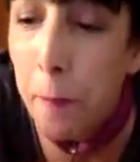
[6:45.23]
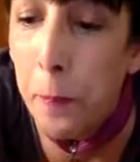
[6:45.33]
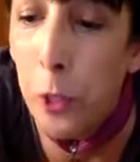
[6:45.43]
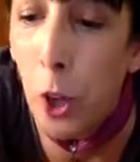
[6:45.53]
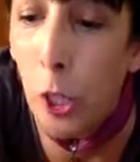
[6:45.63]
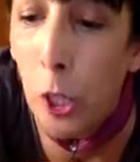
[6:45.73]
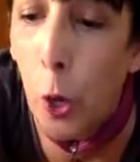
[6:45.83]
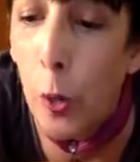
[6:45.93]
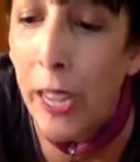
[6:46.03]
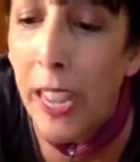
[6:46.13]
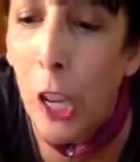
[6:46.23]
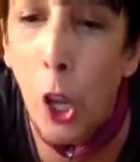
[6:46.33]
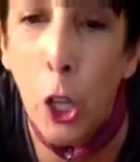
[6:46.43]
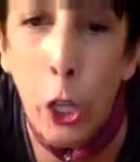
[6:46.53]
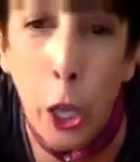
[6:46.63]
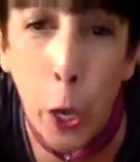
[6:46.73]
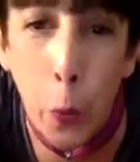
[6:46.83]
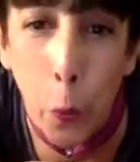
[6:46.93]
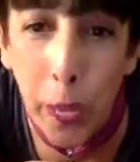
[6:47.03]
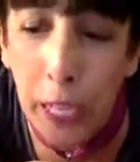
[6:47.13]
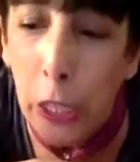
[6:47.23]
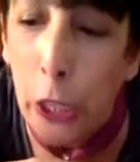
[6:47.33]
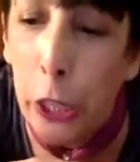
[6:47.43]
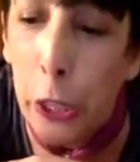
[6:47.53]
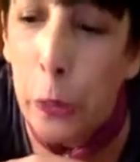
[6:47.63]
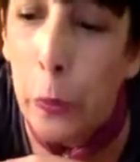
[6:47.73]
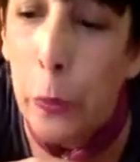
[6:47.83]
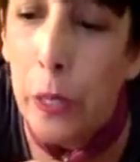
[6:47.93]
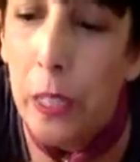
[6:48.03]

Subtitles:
start talking going to.